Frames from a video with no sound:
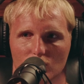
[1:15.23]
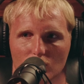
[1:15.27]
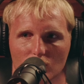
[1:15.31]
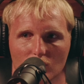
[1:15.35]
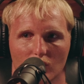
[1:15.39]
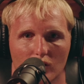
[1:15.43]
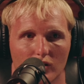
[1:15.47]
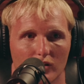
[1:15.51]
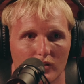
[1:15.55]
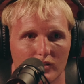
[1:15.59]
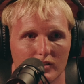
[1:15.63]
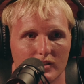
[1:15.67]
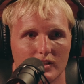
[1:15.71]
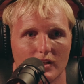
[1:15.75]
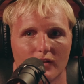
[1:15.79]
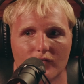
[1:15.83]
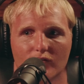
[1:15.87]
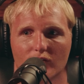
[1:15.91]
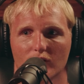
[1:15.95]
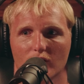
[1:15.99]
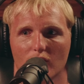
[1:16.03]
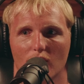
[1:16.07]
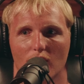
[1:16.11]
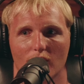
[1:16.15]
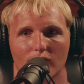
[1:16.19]
a lot of
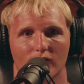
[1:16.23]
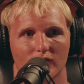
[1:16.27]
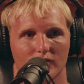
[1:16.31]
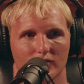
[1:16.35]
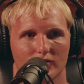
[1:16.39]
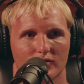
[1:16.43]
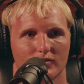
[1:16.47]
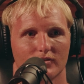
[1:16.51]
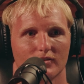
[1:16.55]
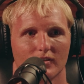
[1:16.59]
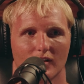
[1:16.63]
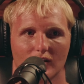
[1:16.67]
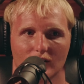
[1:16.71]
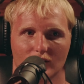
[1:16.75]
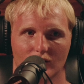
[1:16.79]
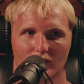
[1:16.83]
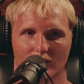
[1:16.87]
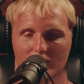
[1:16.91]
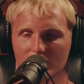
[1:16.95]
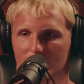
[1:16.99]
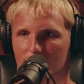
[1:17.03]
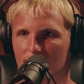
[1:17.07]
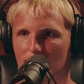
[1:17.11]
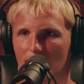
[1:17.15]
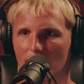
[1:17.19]
different offers a lot
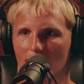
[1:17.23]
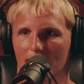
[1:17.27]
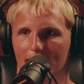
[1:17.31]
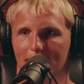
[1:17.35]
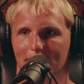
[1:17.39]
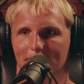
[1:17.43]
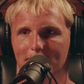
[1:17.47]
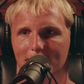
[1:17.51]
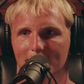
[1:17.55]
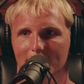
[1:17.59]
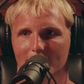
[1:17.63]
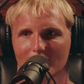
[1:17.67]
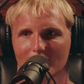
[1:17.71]
of the time.